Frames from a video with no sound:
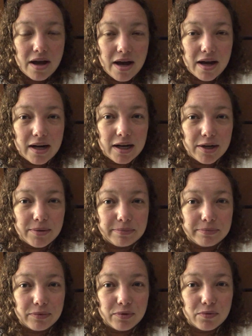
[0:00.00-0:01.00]

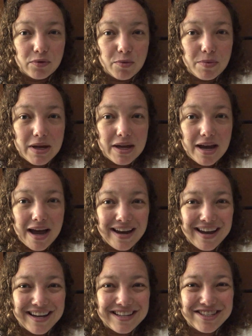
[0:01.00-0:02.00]
um, we'll be, I
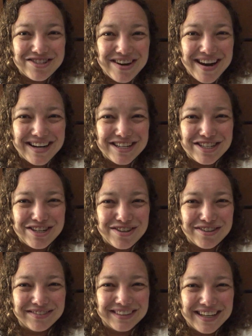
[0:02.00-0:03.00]
guess, trying
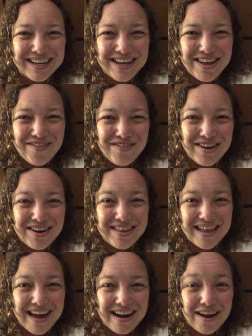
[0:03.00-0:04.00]
to figure
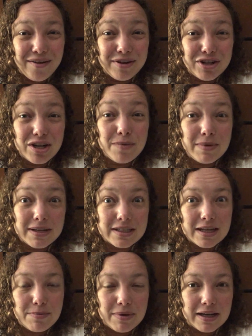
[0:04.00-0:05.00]
that out. We should be
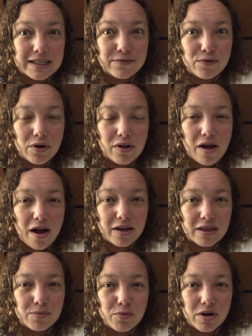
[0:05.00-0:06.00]
sleeping. It's four o'clock
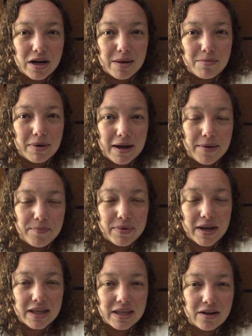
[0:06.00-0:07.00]
in the morning, but
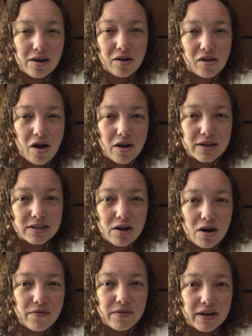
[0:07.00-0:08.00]
I think our clock is
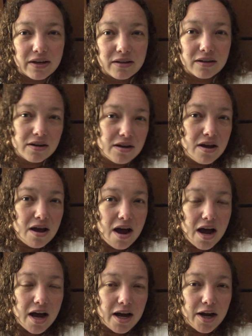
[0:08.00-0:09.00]
off and
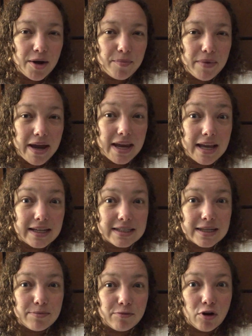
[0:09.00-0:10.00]
um, I can't
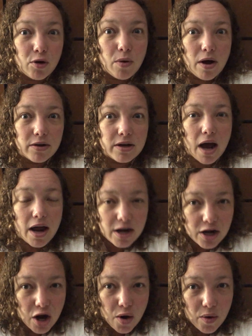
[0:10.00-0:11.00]
sleep for a while not
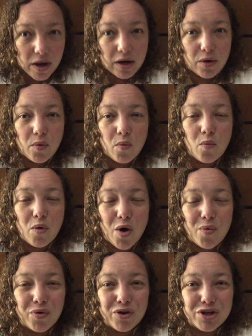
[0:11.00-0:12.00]
knowing
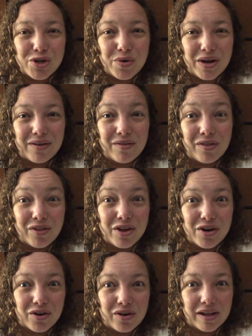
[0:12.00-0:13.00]
what we're doing
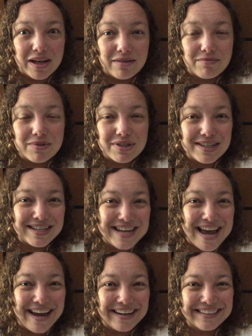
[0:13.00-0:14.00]
literally
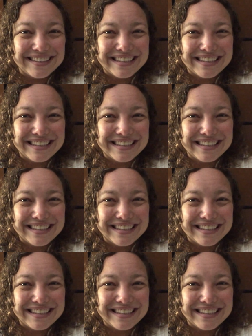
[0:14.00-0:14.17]
today.